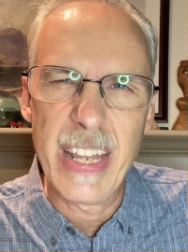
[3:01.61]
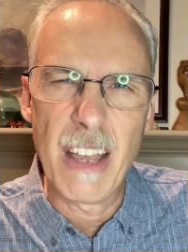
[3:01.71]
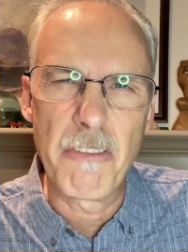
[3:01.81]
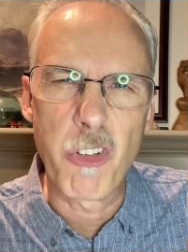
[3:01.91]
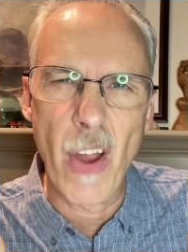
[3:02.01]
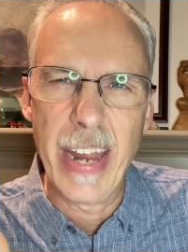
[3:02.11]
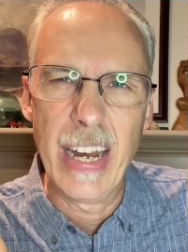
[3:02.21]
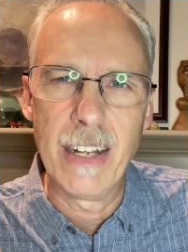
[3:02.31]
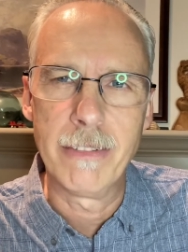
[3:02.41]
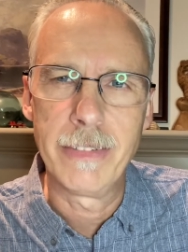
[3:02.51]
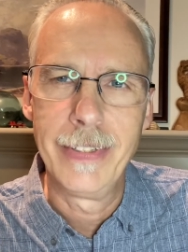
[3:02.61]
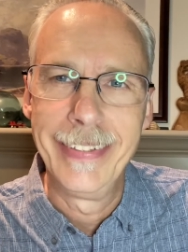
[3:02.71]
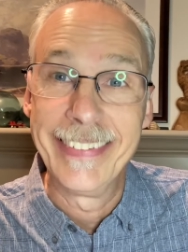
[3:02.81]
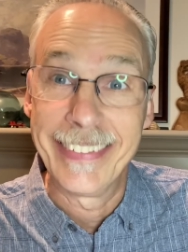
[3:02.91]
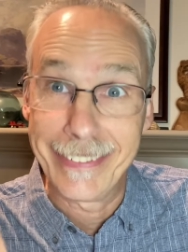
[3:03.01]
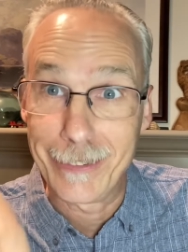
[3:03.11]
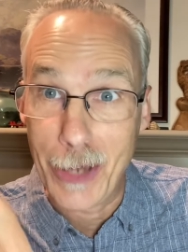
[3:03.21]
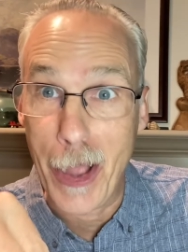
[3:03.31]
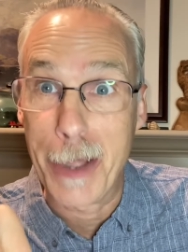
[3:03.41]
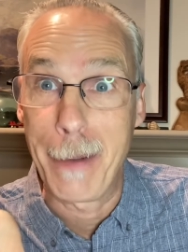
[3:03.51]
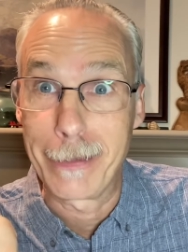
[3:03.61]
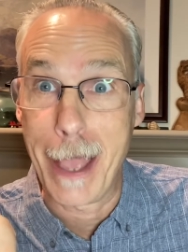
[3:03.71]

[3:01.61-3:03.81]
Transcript: afraid of? Let's talk about